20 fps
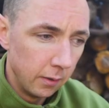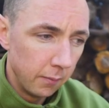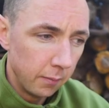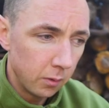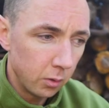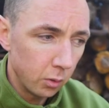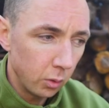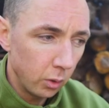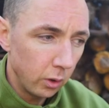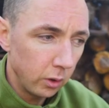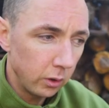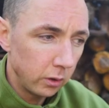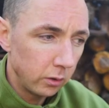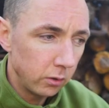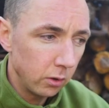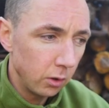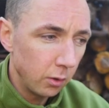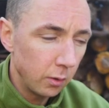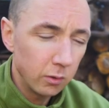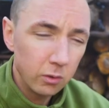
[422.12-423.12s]
So what I
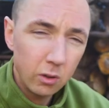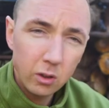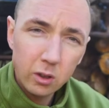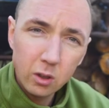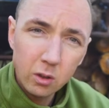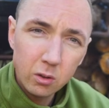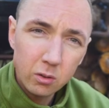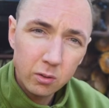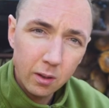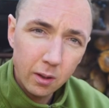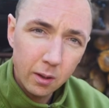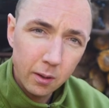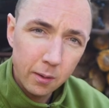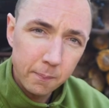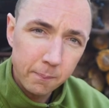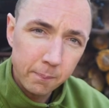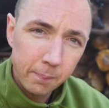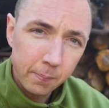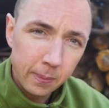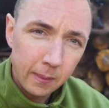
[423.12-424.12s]
do is I use
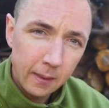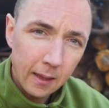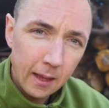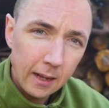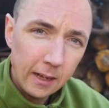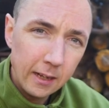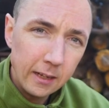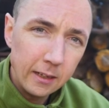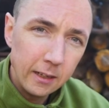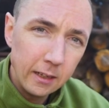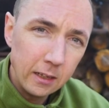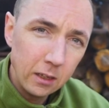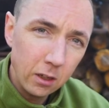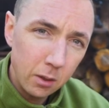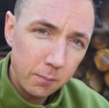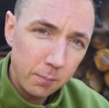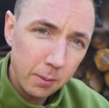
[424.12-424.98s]
um, LED light